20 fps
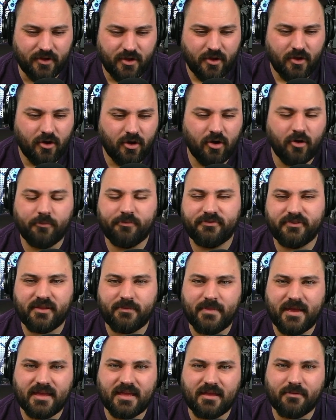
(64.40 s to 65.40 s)
hopefully
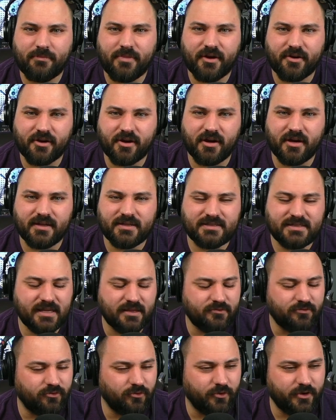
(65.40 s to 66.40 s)
making better
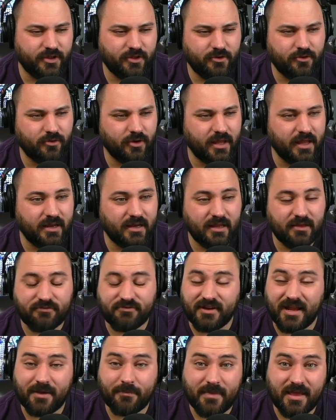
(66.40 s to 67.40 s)
content for you, and if
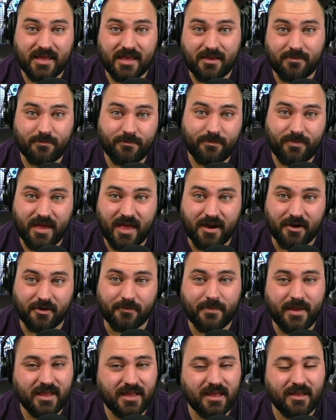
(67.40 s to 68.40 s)
not making better,
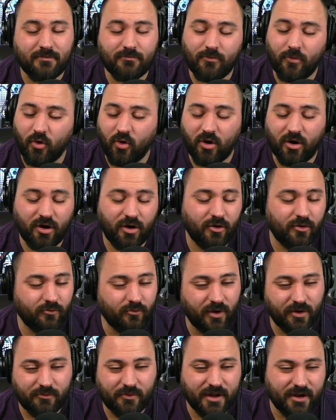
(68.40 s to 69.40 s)
making more in
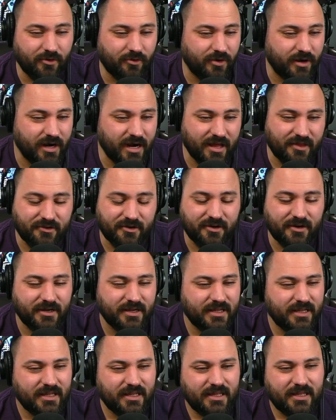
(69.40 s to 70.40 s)
one way or another
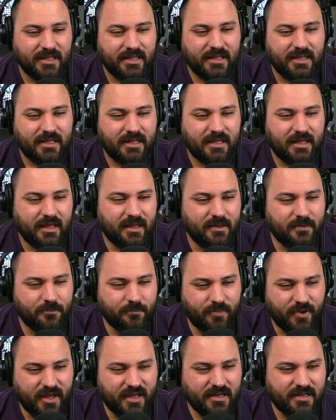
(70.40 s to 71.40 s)

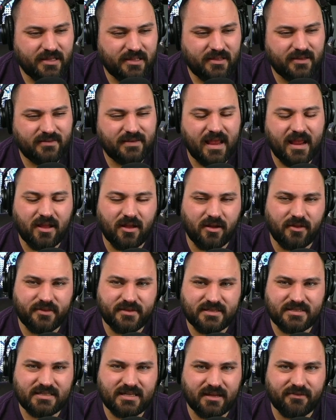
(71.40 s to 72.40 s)
but you take all
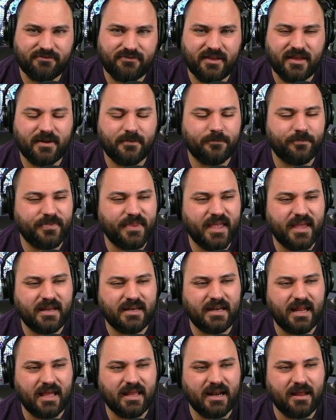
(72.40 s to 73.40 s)
this stuff in
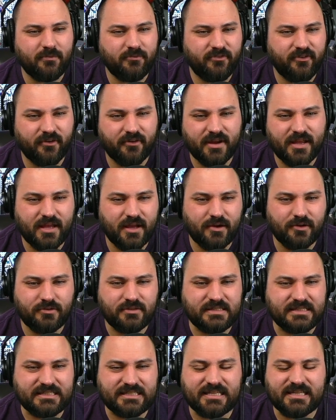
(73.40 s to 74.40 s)
and and i'm very
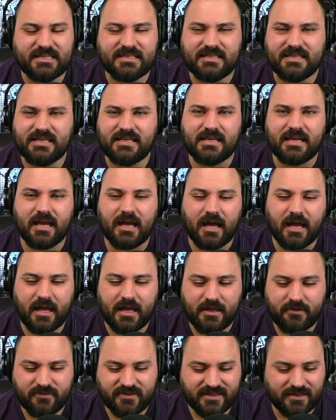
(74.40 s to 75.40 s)
ocd uh,
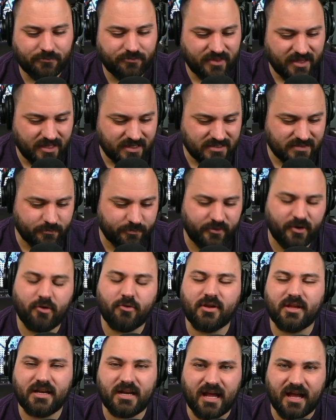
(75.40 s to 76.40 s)
if something is
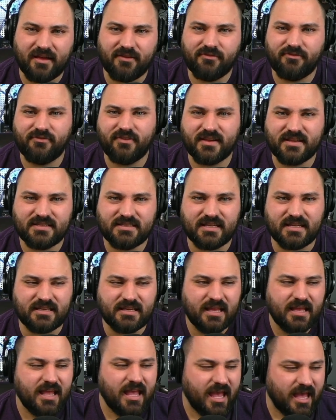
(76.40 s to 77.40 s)
broken i fix it
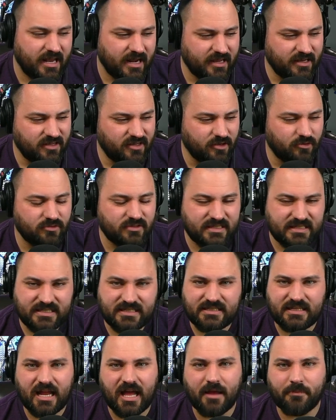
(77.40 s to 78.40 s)
and i don't
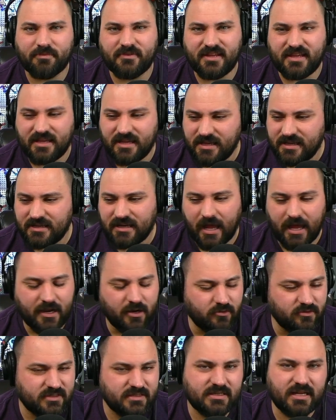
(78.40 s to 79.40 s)
stop to eat i
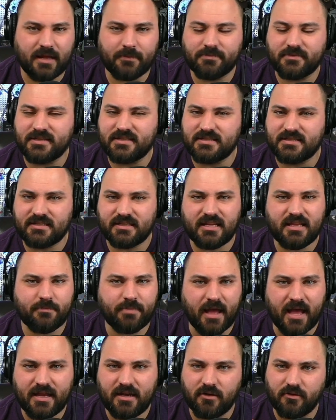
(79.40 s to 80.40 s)
don't stop to sleep
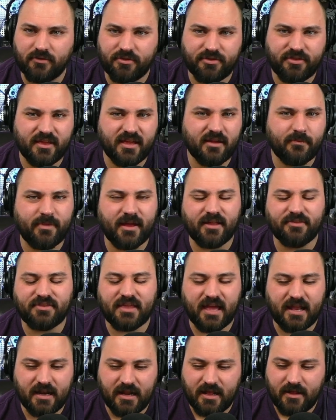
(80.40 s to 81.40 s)
i don't think about
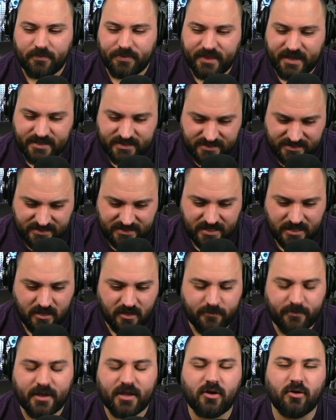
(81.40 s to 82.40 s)
that i stick
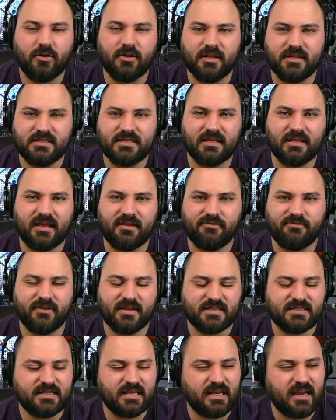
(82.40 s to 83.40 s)
on my goal until i
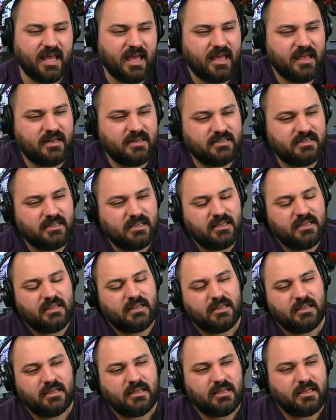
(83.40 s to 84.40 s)
fix it and
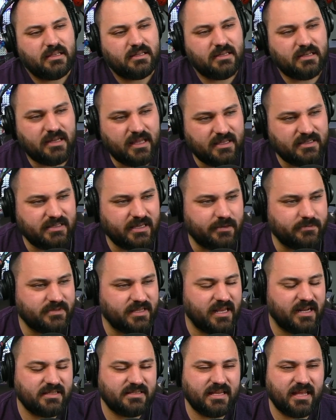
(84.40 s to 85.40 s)
nine times
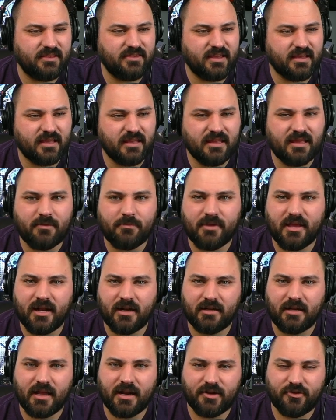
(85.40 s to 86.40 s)
out of ten, that can get me in
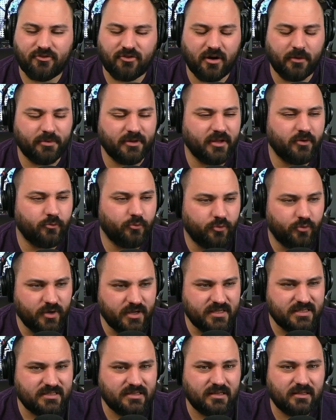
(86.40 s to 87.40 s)
a lot of trouble. And
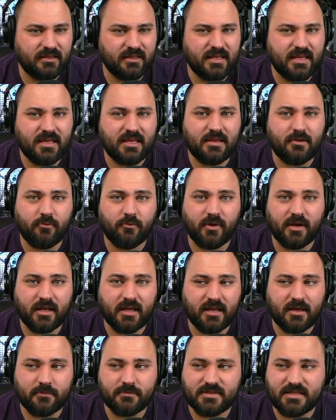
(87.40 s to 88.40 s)
recently, when it
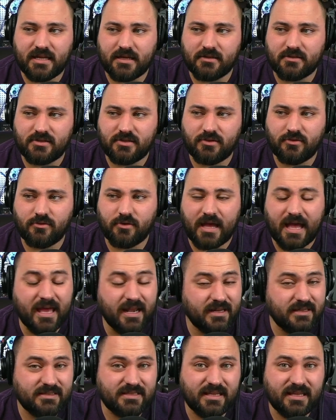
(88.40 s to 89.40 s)
comes down to
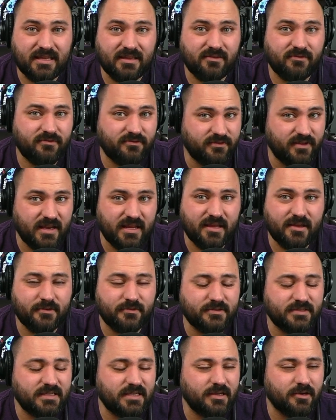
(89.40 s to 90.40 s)
editing
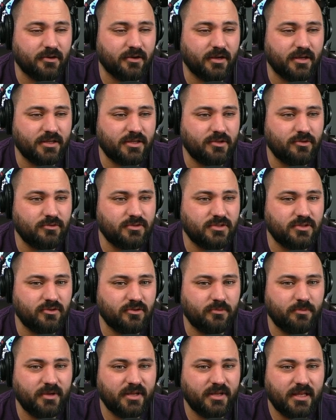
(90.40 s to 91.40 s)
videos here on
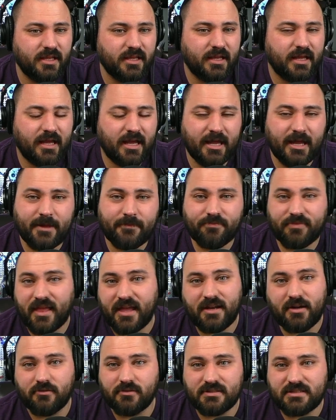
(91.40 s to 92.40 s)
YouTube, um,
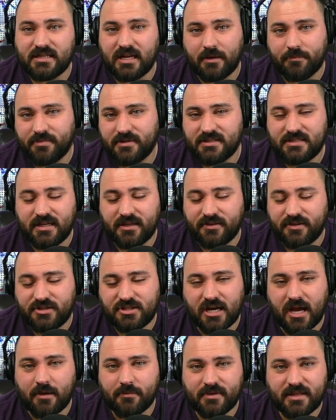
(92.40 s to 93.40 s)
I don't stop until the
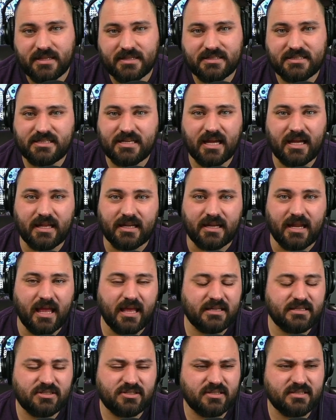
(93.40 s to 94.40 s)
job is done. And
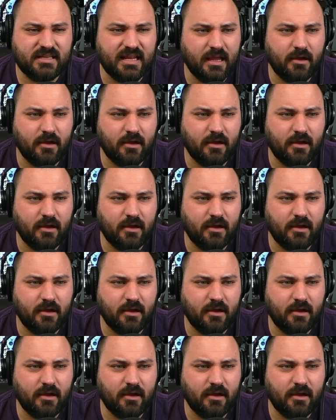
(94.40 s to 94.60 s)
it's just how